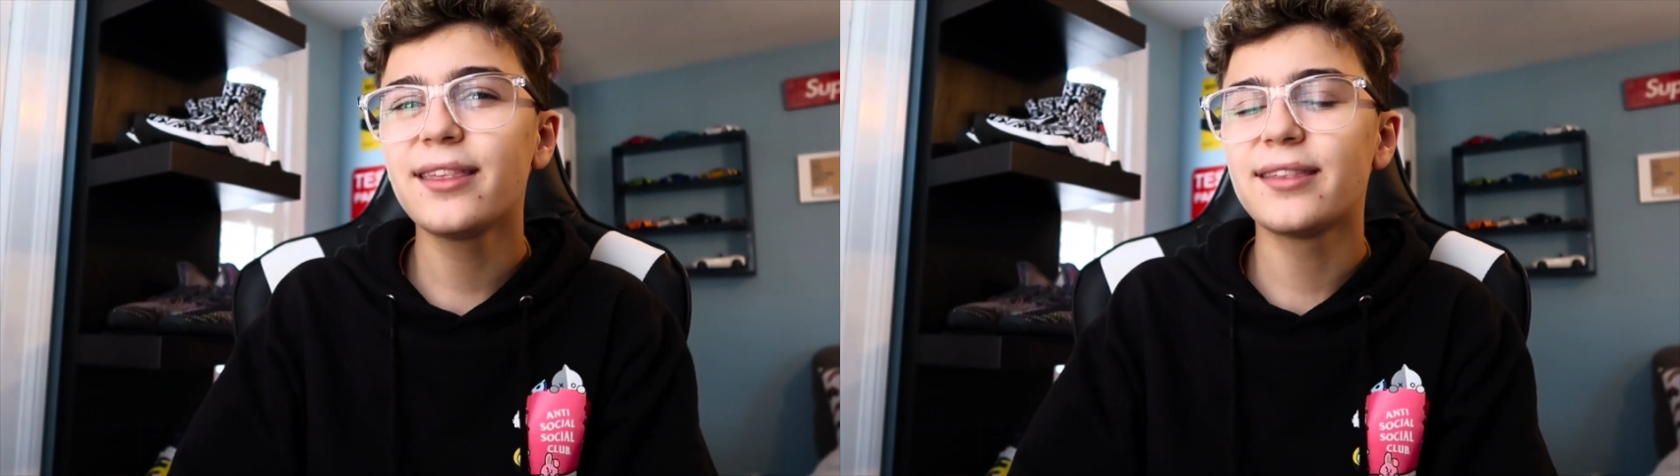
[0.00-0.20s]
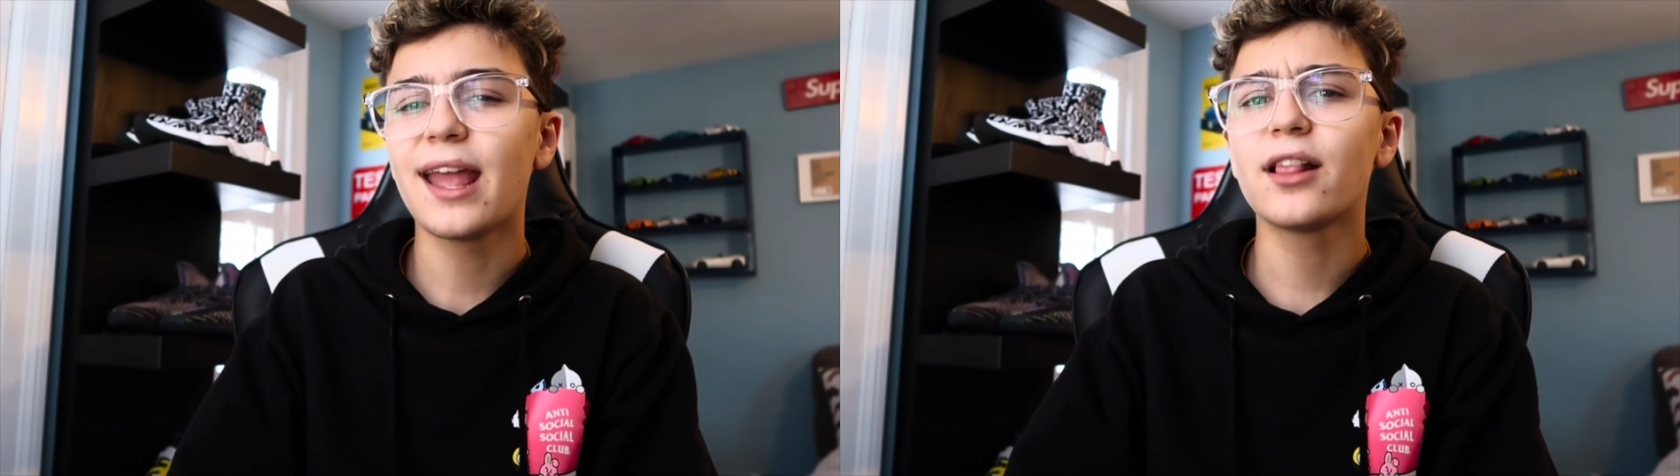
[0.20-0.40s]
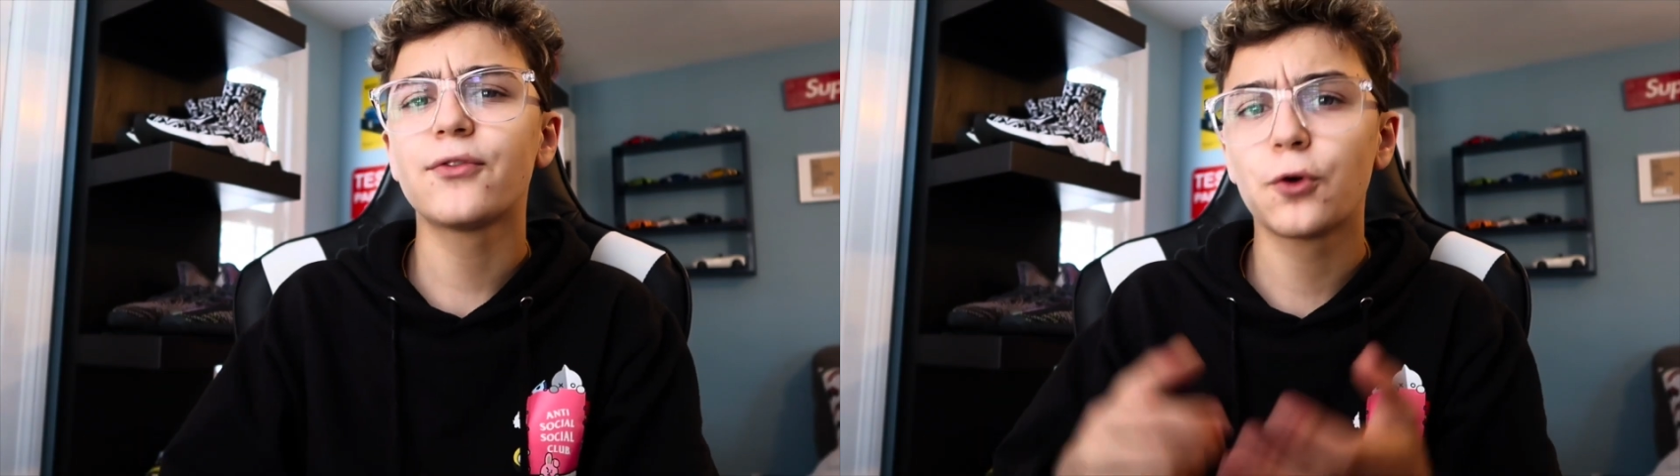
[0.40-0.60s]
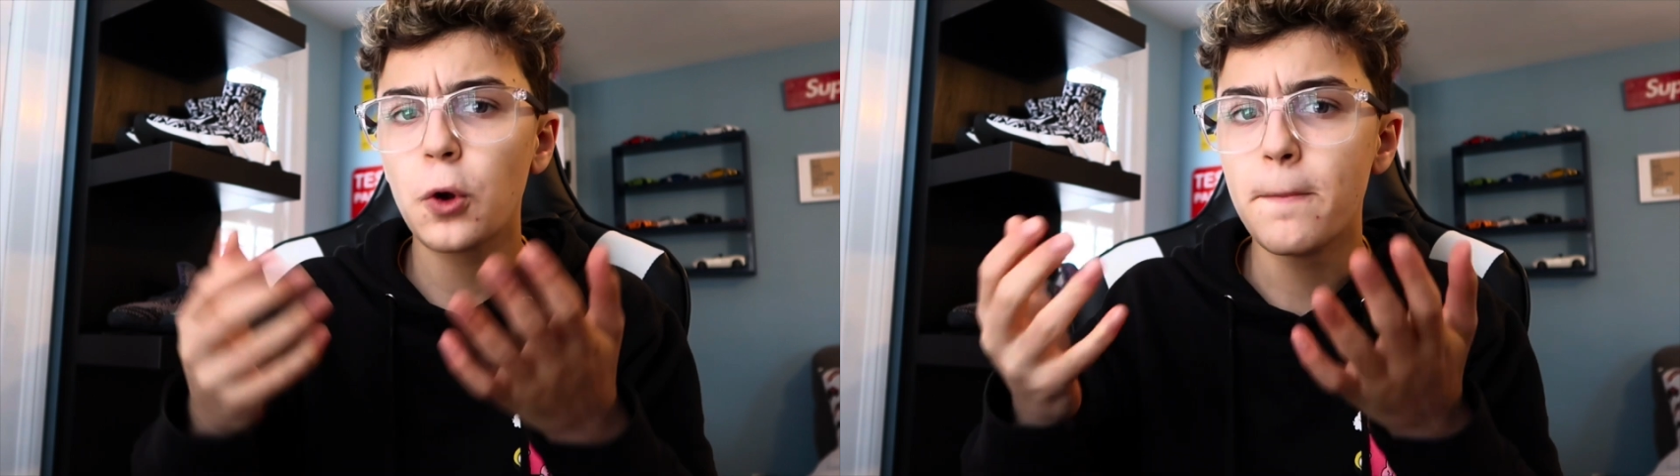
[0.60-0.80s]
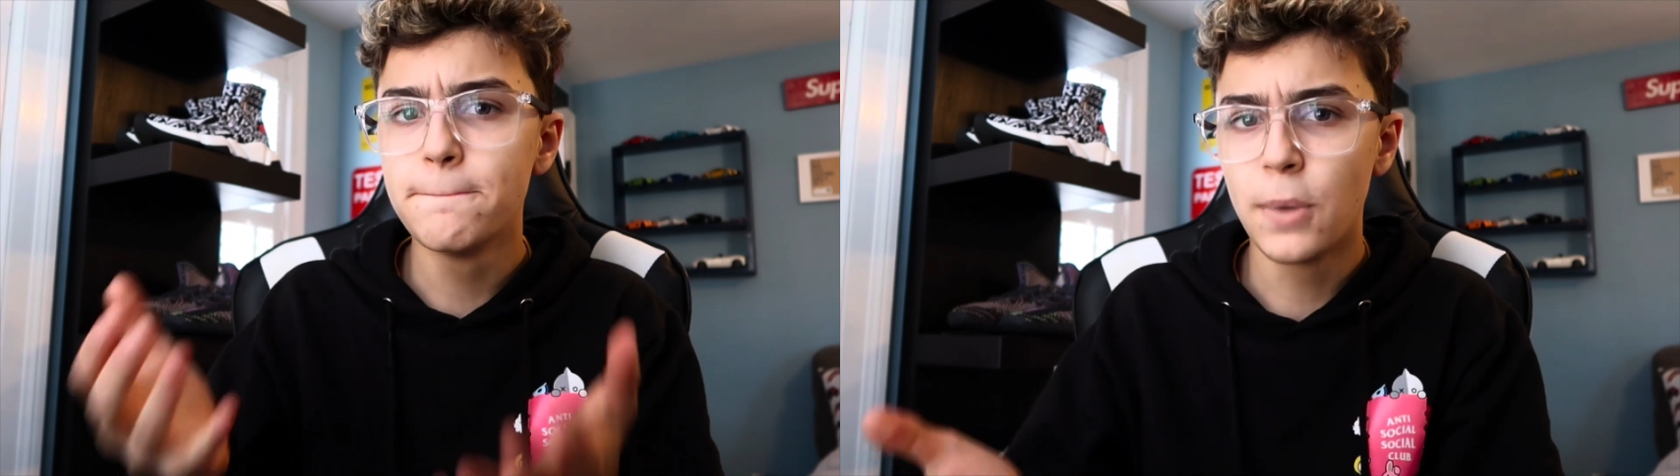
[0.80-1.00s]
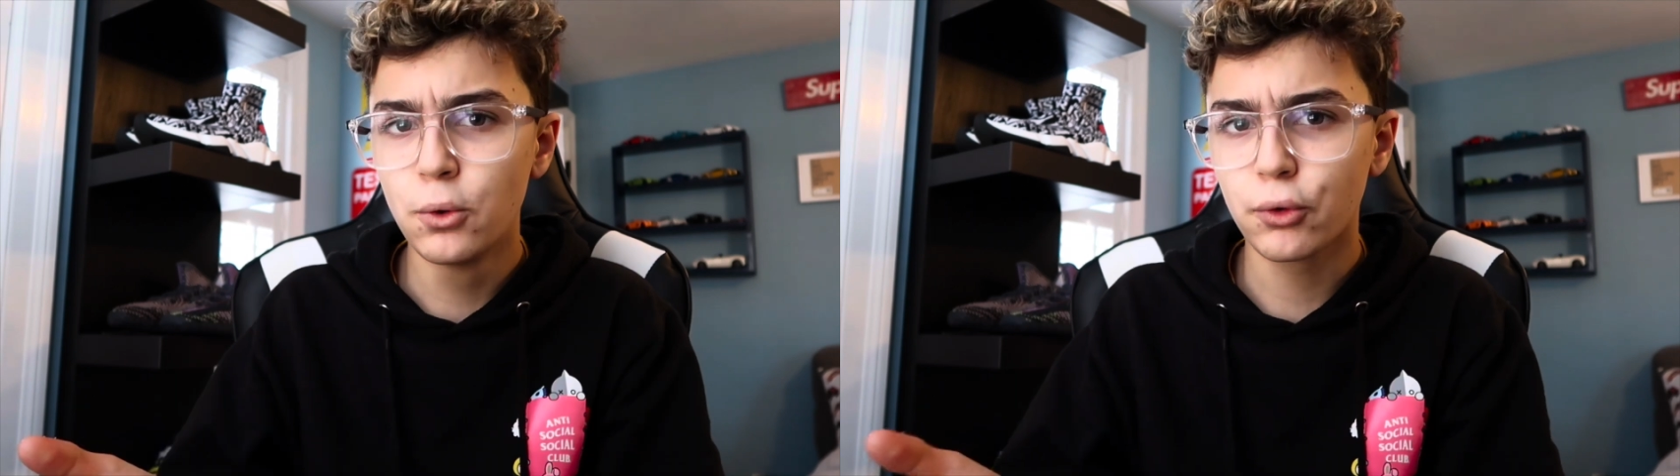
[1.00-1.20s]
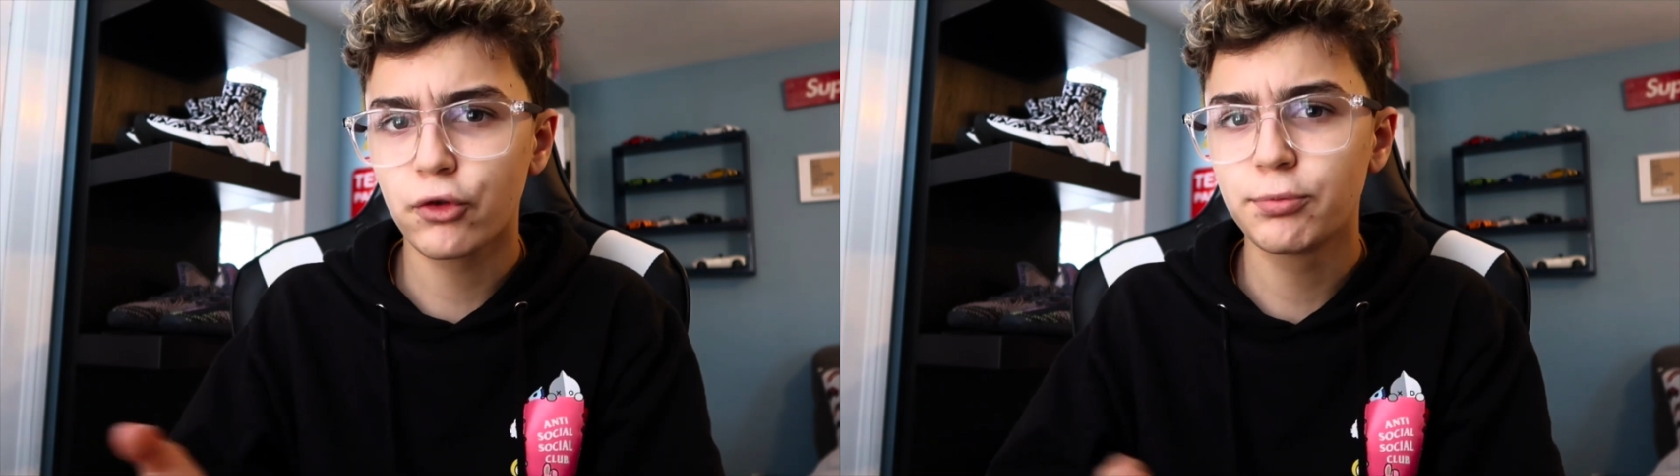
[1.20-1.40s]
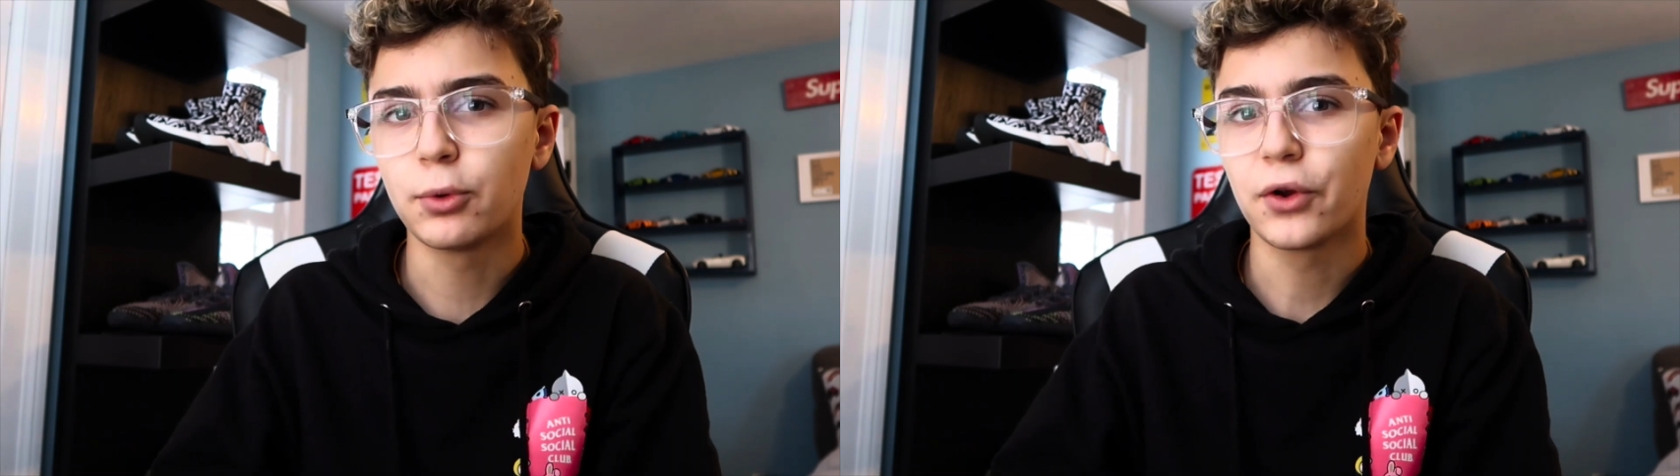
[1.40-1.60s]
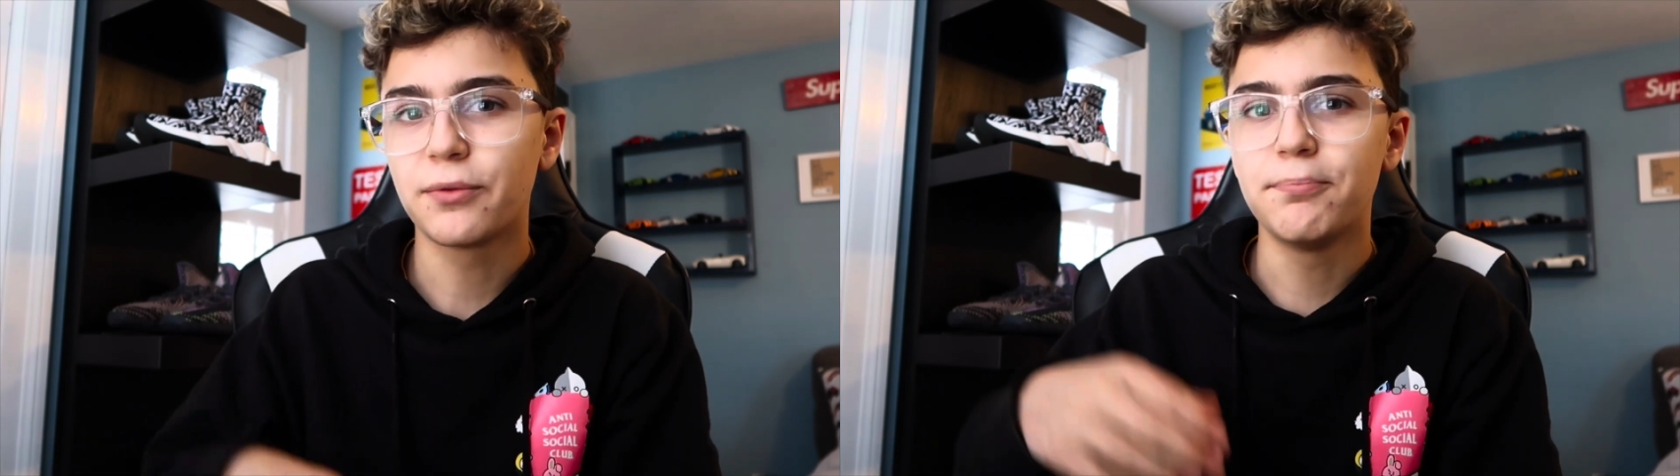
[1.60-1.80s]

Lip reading: stands for motorsports.